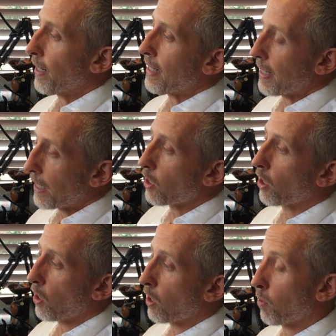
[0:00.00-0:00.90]
is
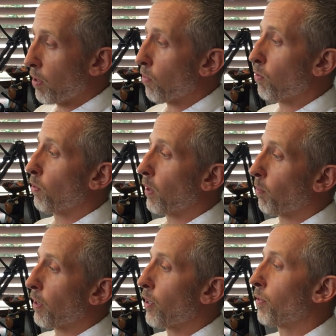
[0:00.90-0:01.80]
interlocked with rule
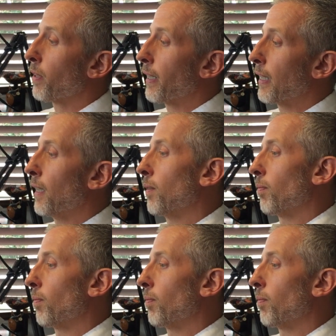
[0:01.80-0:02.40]
number 3.